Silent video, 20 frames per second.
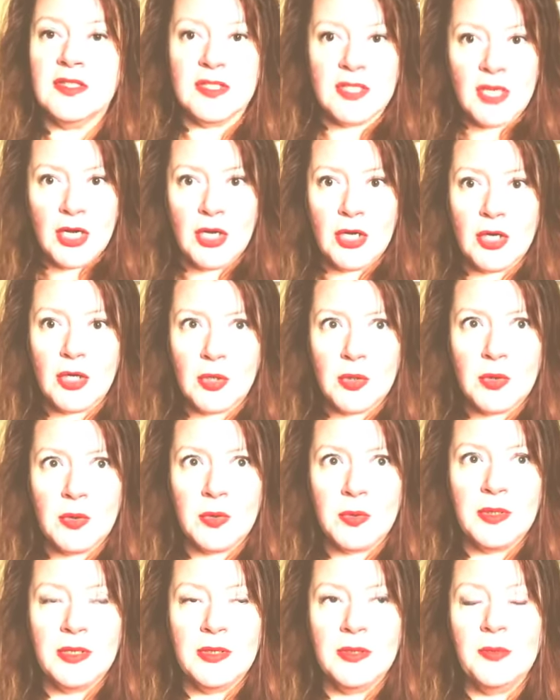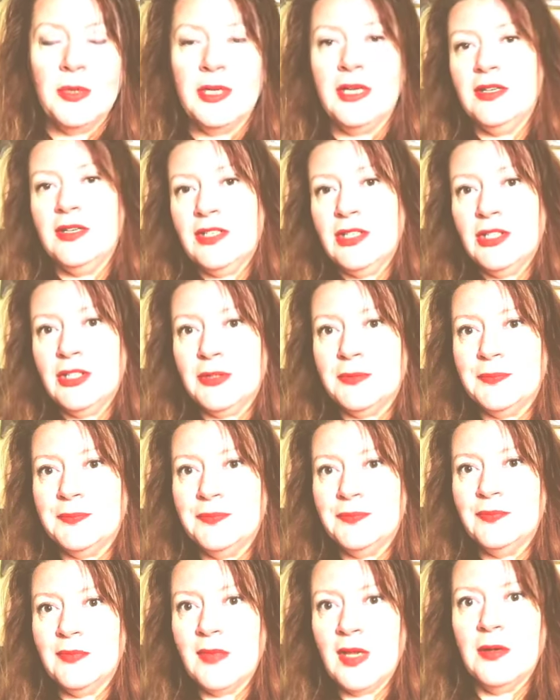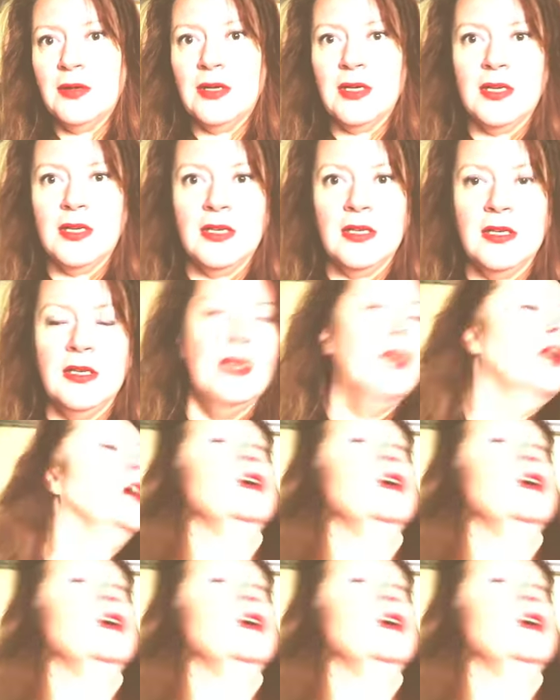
So, what do you do? I mean,